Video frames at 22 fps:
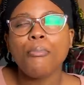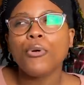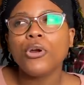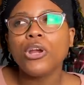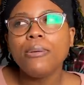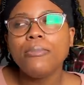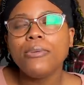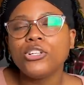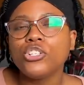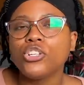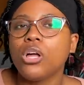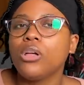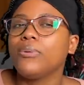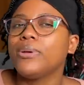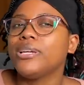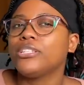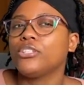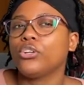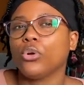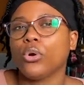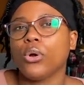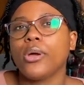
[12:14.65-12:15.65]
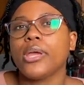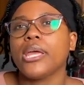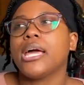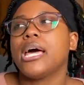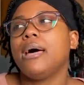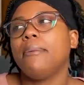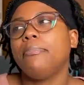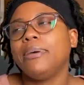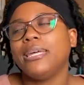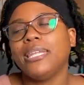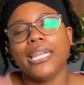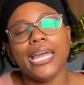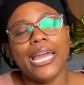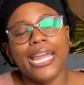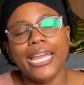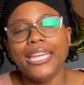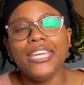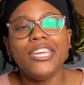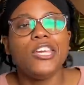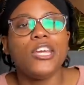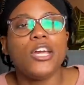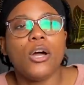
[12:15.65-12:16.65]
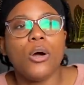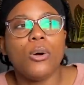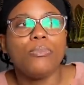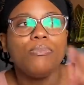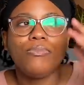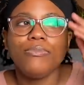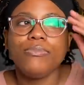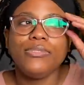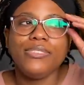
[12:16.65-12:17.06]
pretty much always growing up and like, you know,